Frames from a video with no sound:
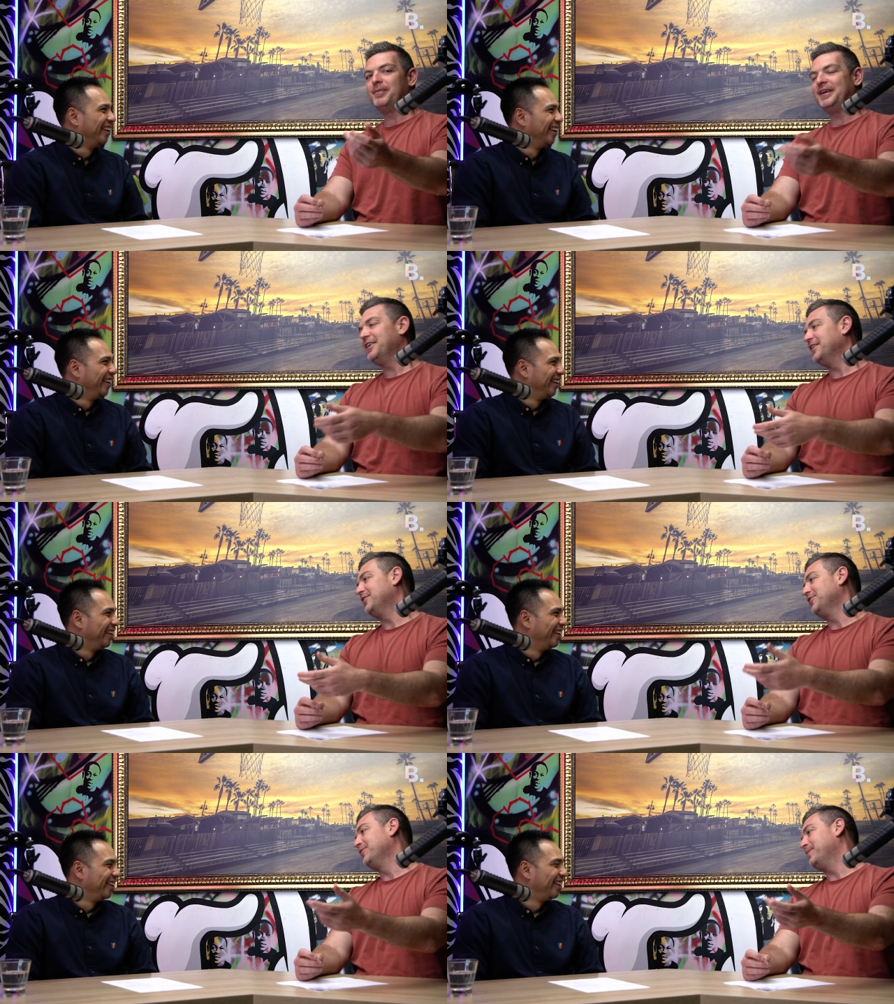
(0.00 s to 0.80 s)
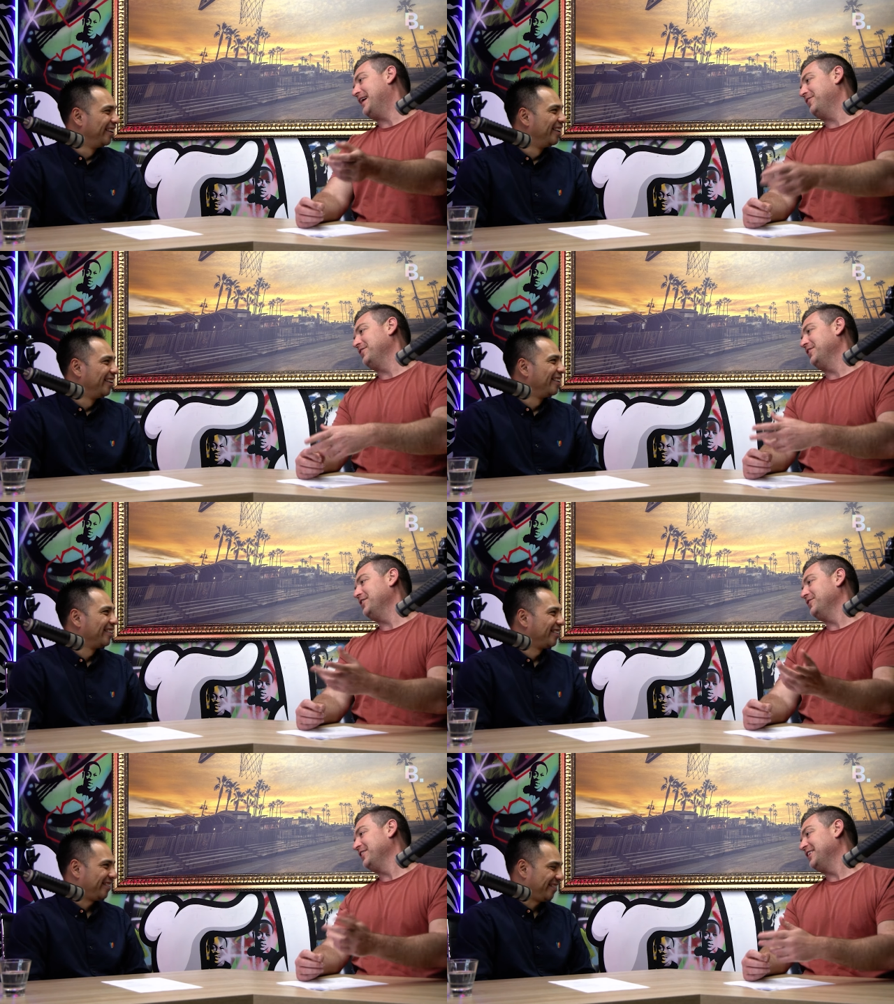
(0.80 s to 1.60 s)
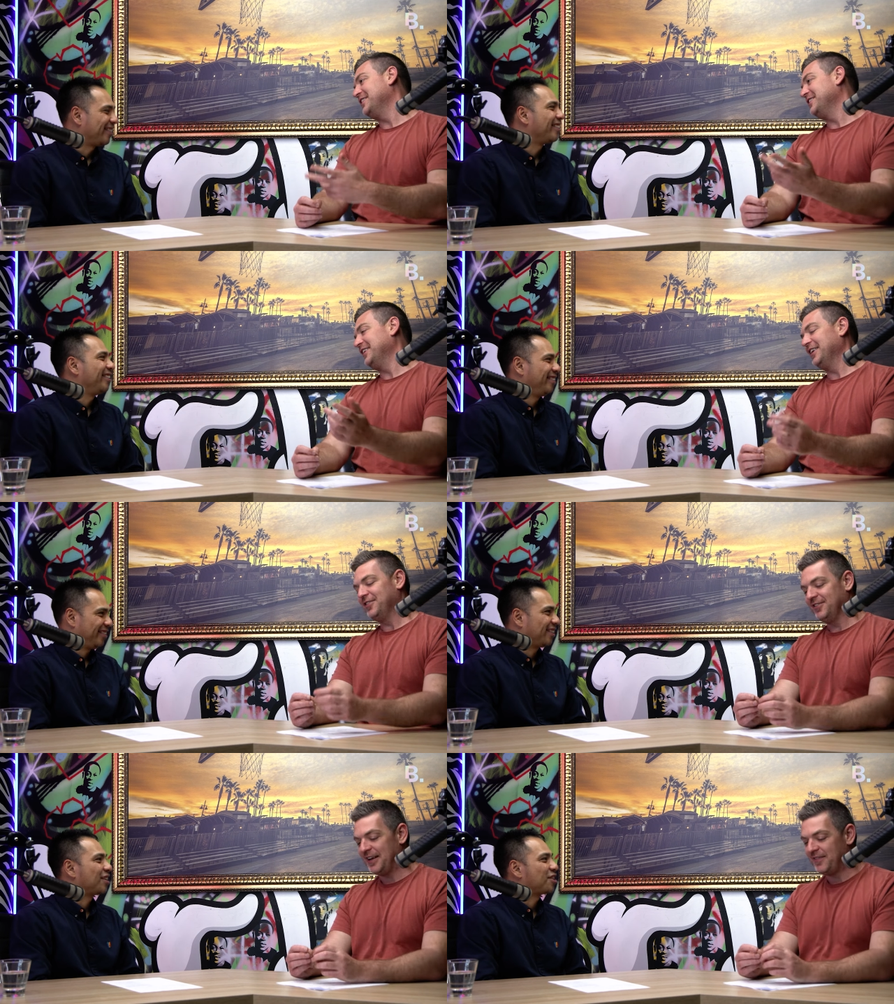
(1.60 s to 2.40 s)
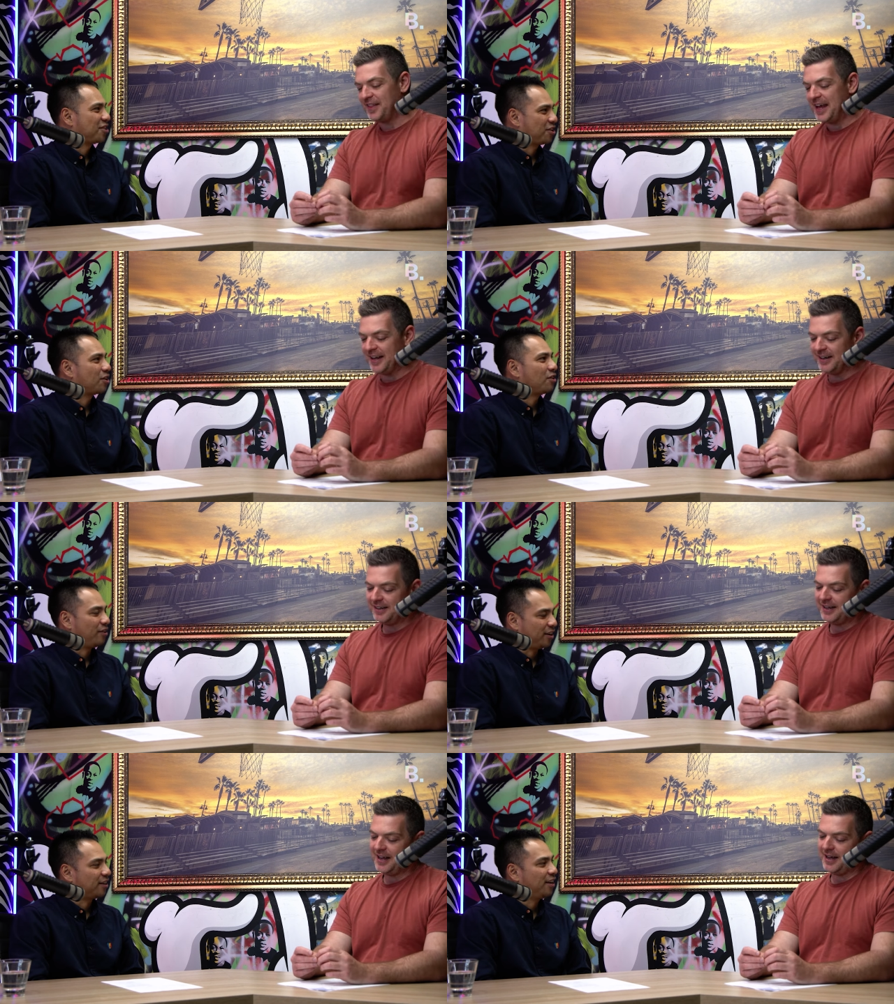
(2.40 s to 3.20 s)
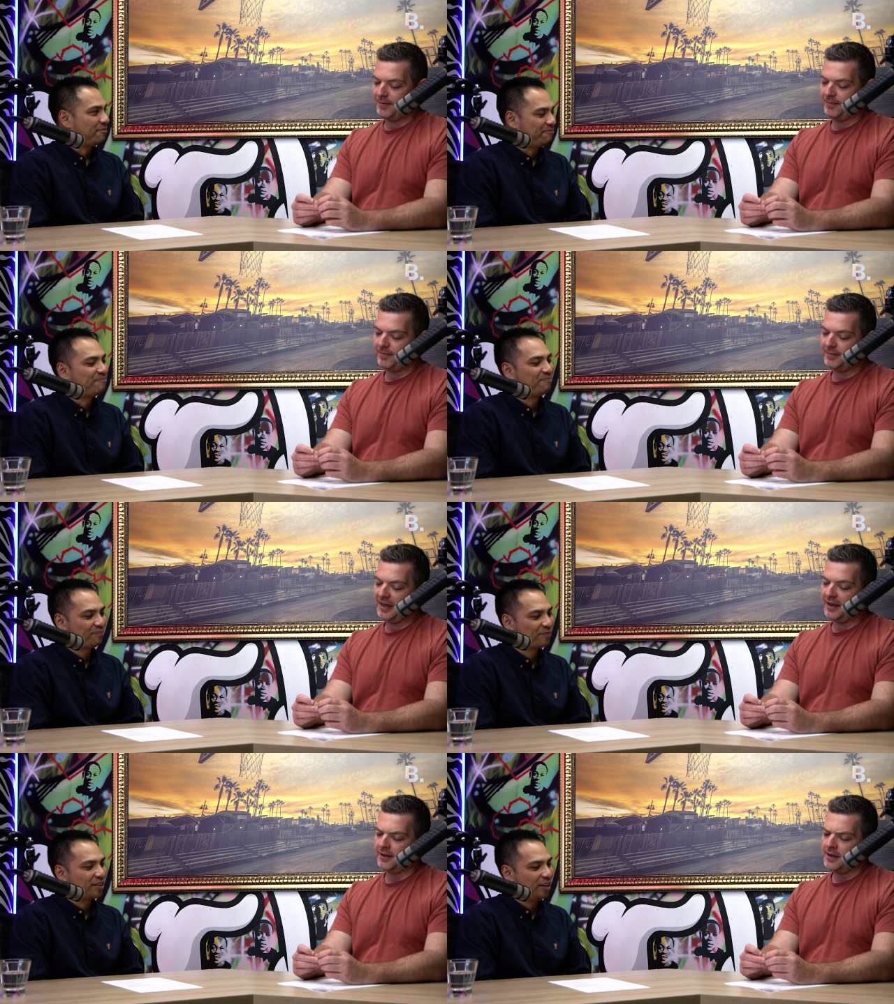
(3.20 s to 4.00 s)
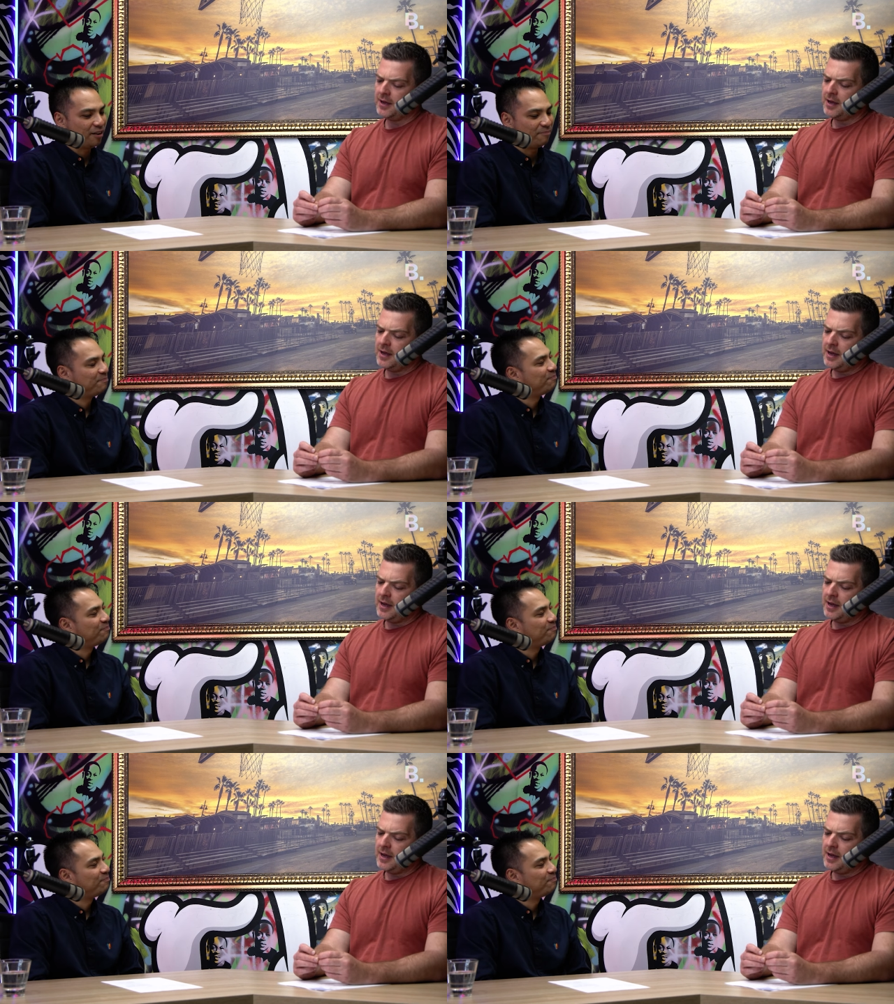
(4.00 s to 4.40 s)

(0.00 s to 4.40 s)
Speaker 1: property, you're going to do the bathroom, you're going to do the kitchen, you're going to do stuff like that. Correct. Um, yeah. Yeah. Yeah.